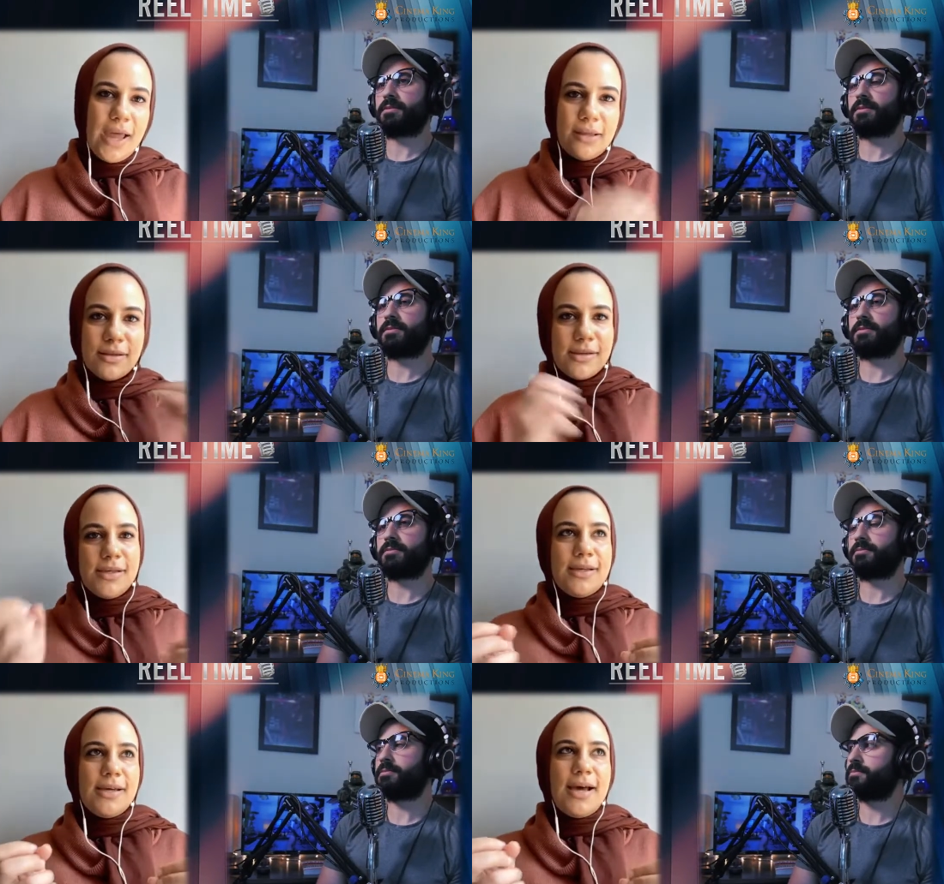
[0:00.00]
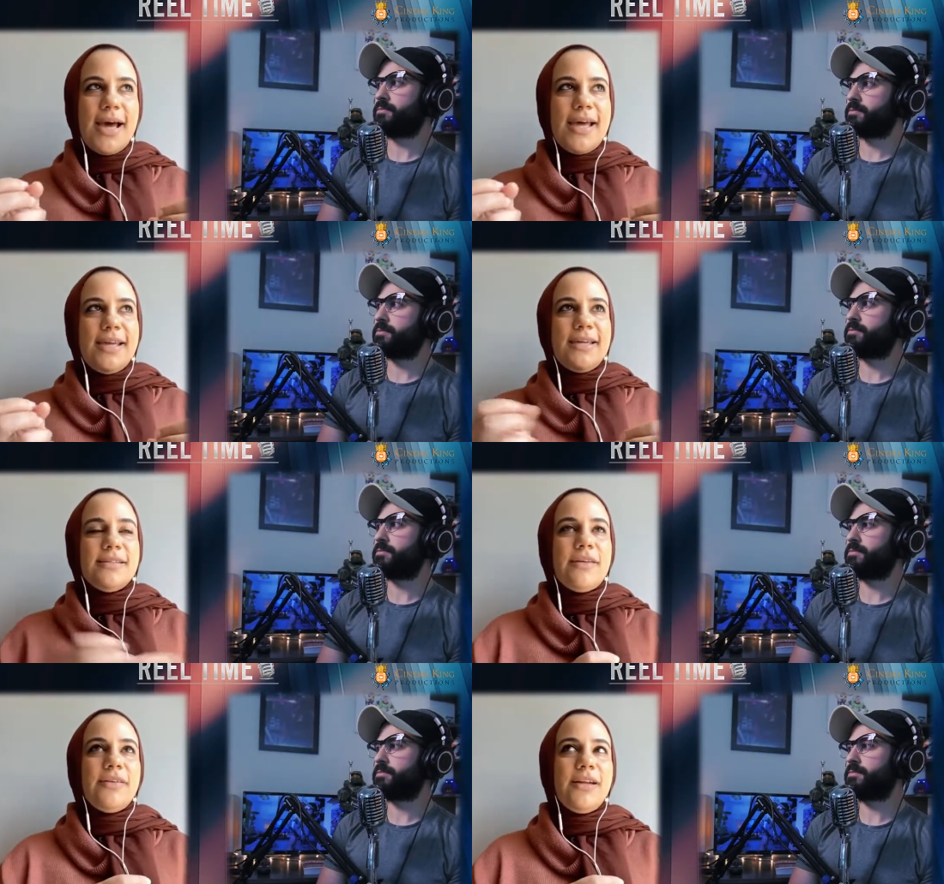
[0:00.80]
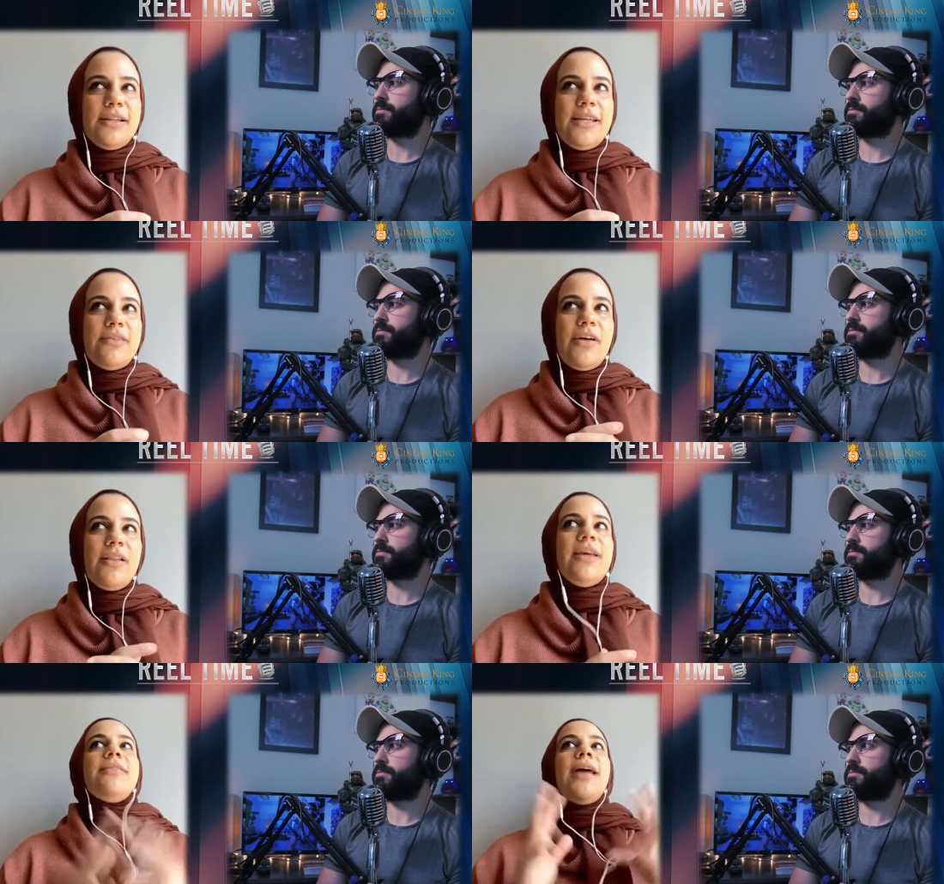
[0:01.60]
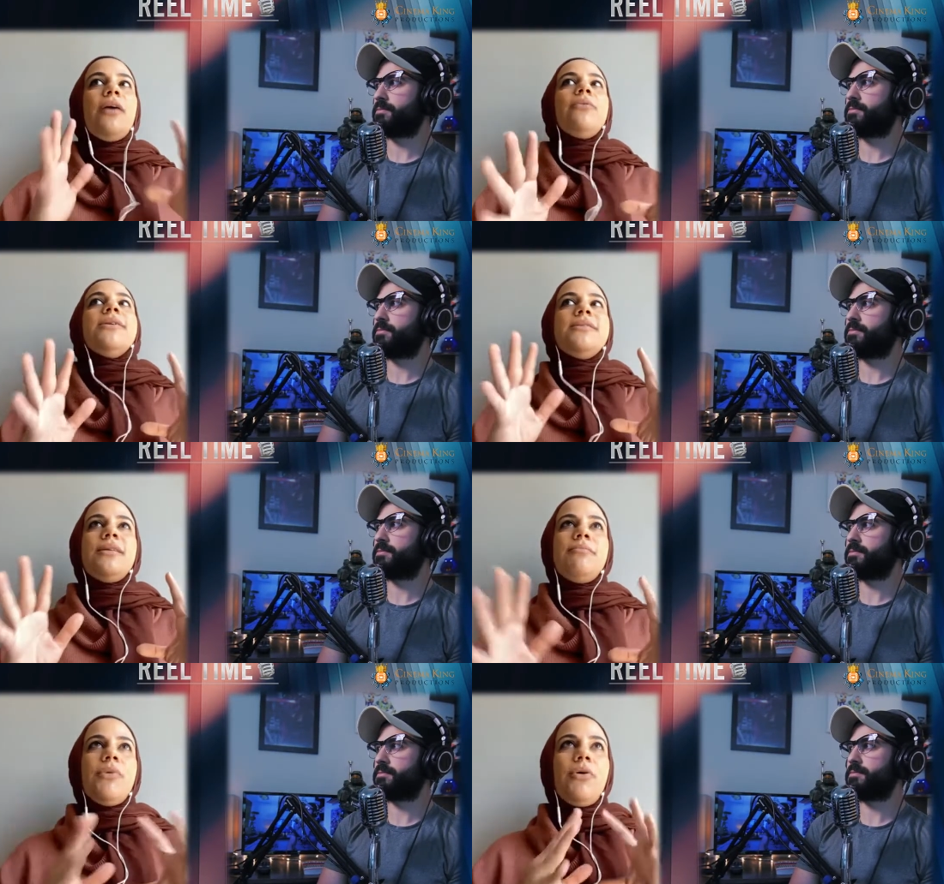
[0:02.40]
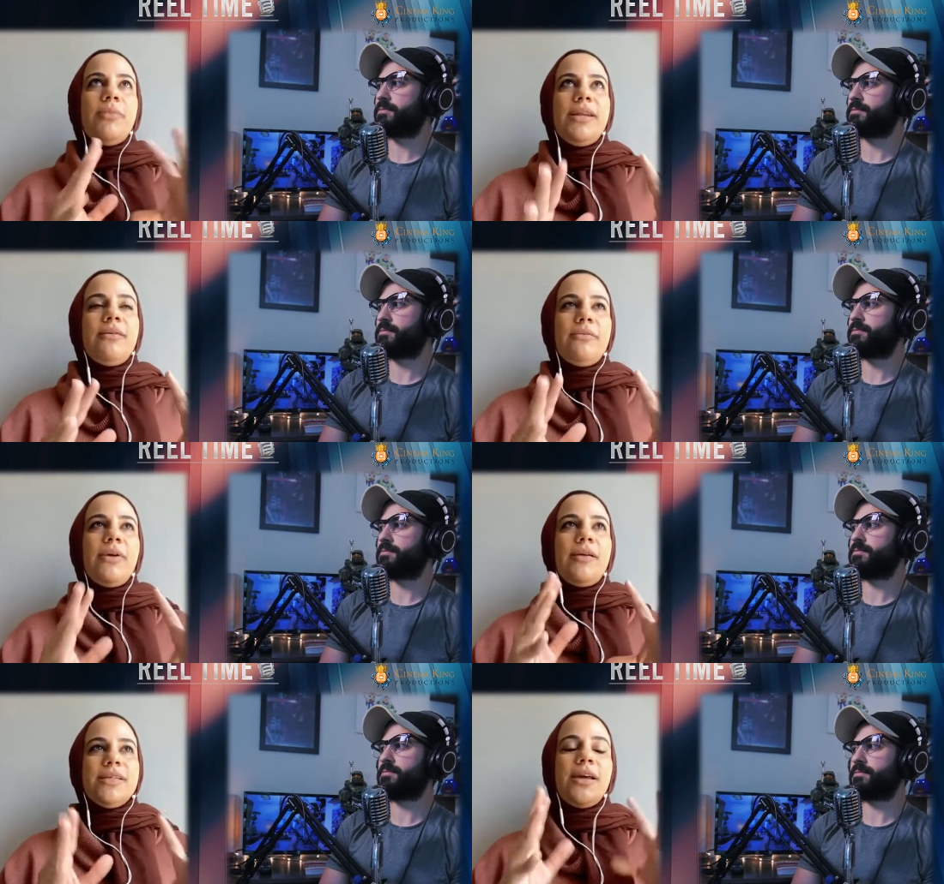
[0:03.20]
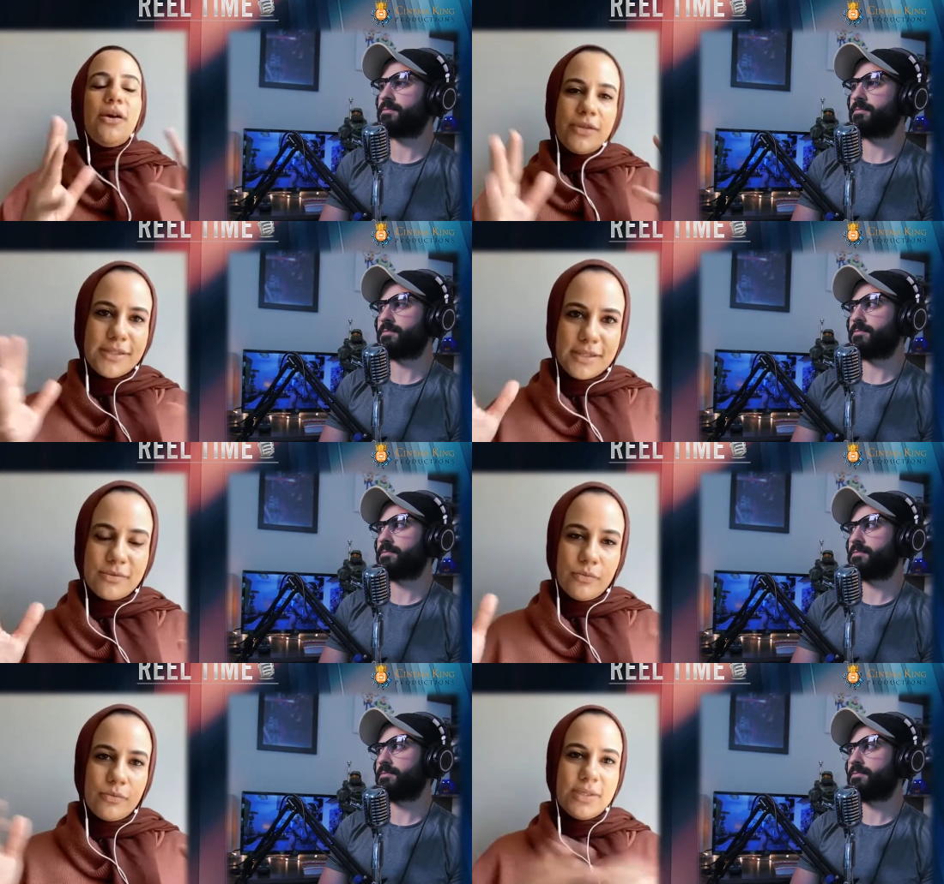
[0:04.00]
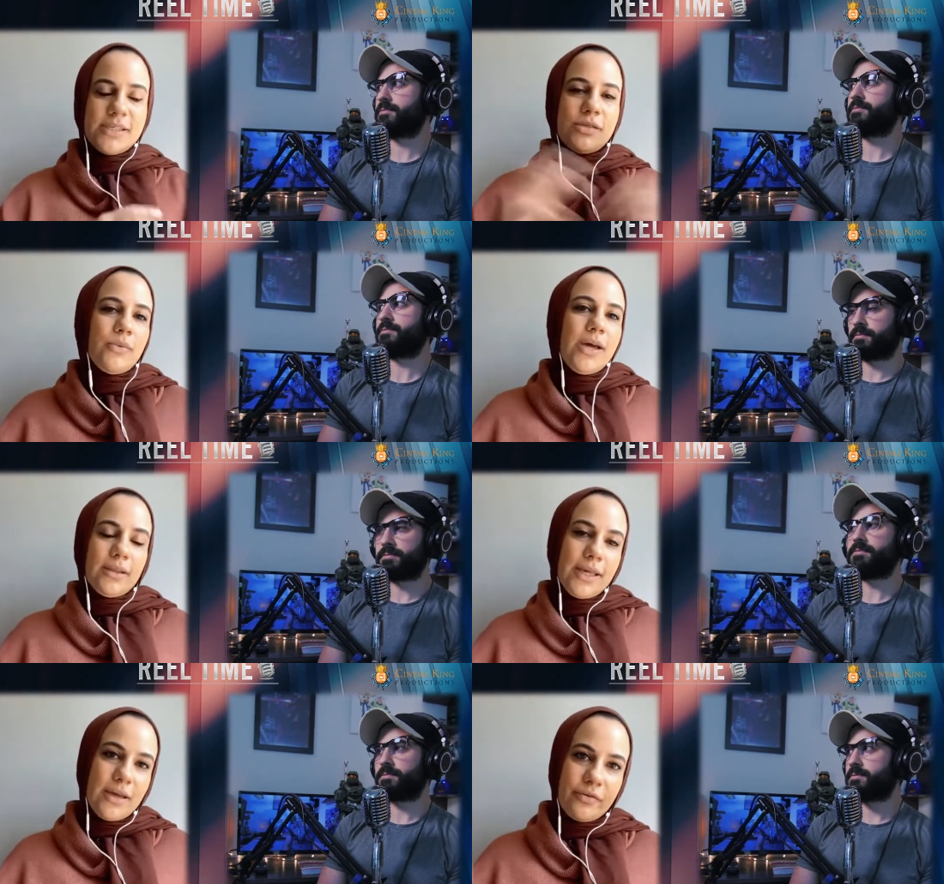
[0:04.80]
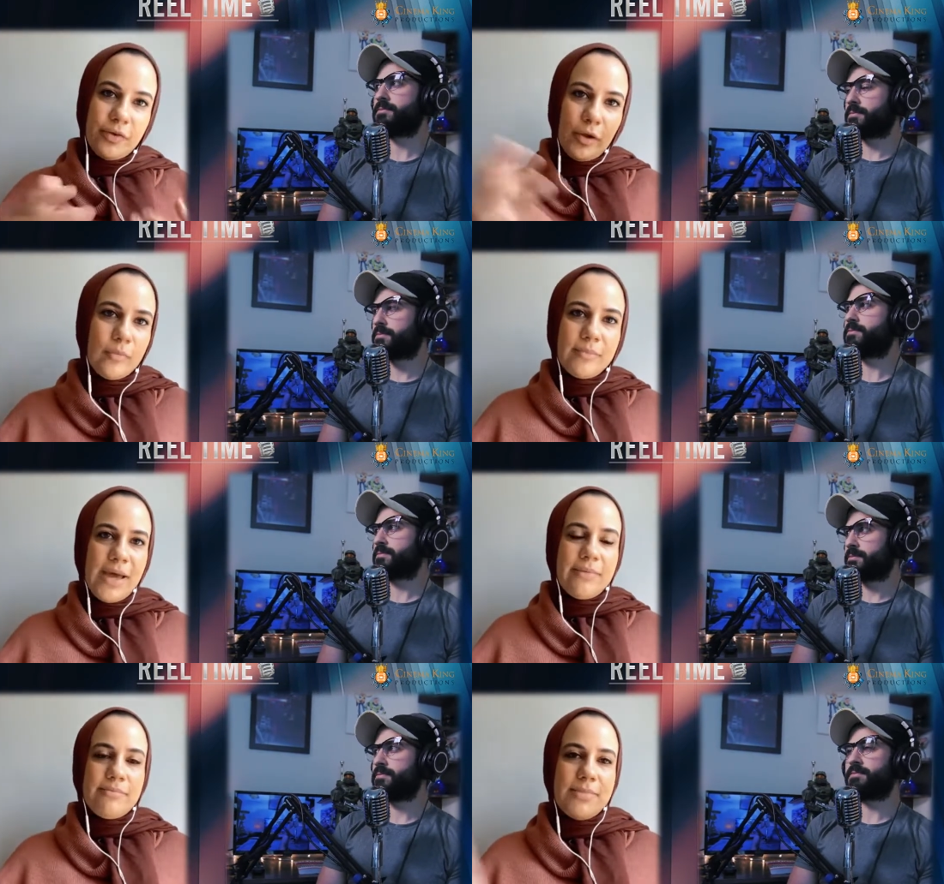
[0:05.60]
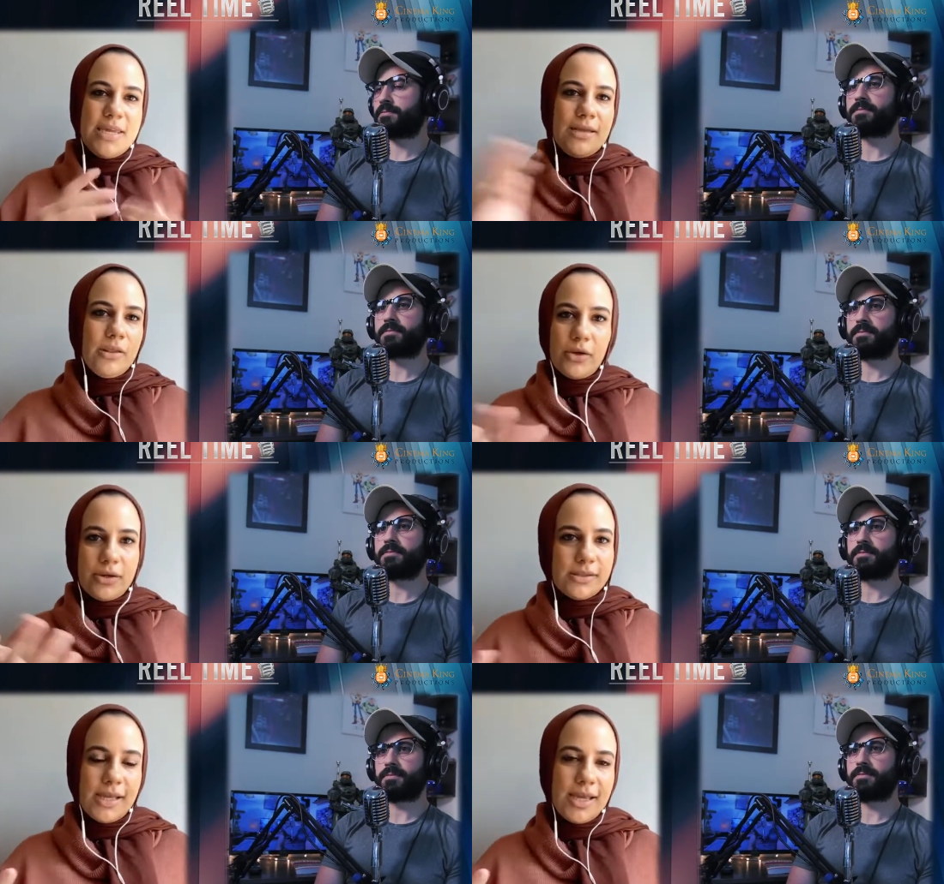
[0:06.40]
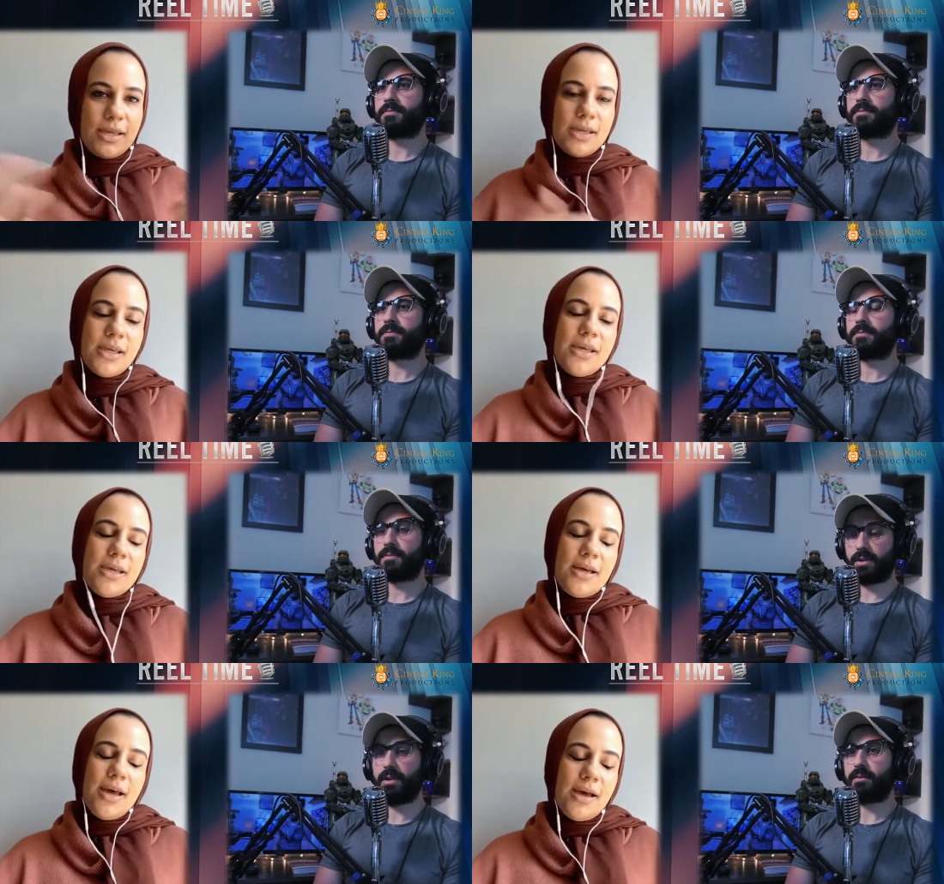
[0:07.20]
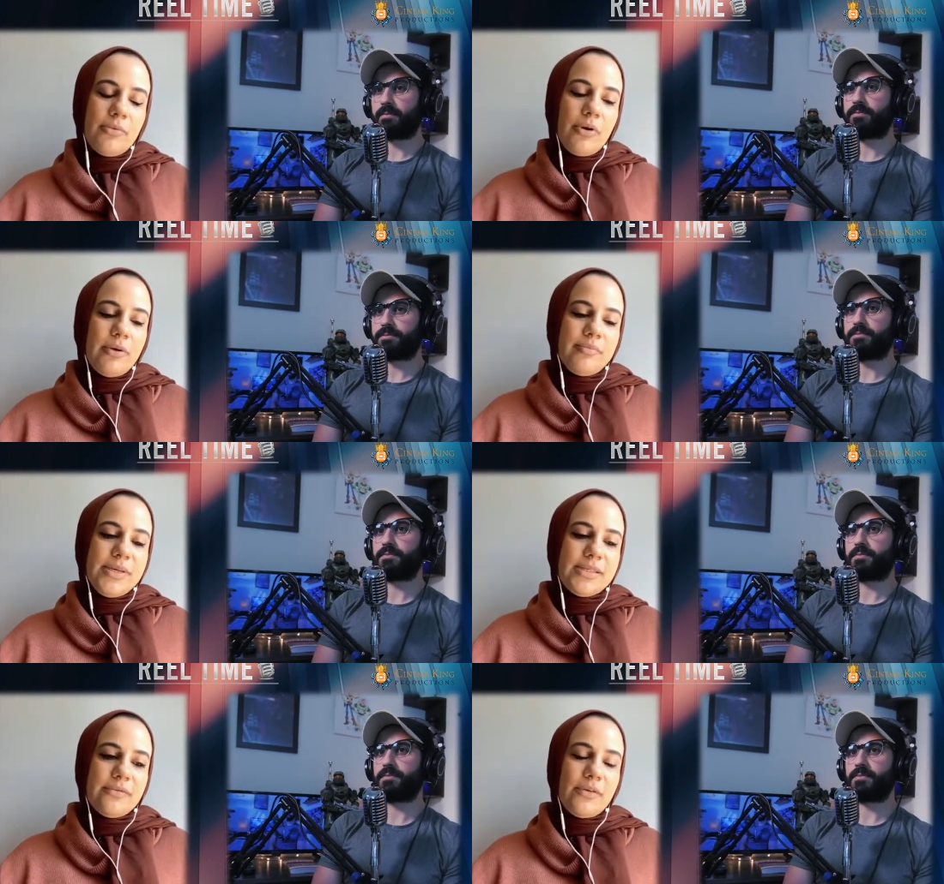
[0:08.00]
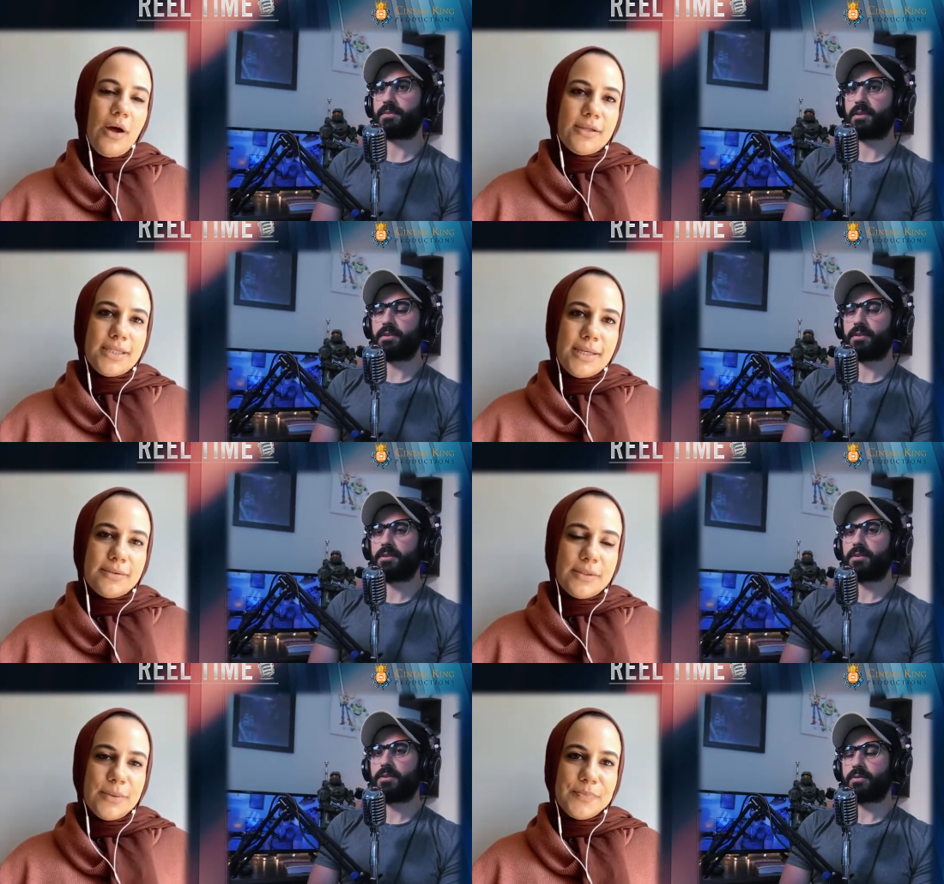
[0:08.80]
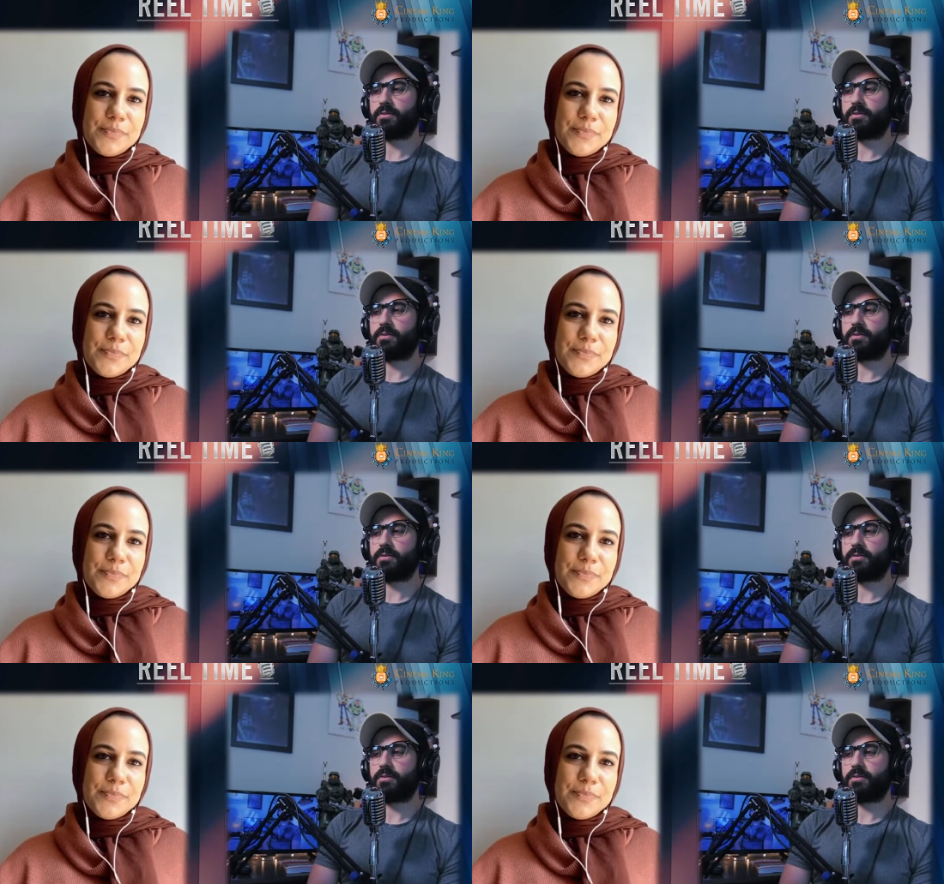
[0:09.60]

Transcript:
Speaker 1: i I definitely felt like that was a moment where I was like, oh, this is this is what like a film by me looks like, yeah, um, or a piece of content. So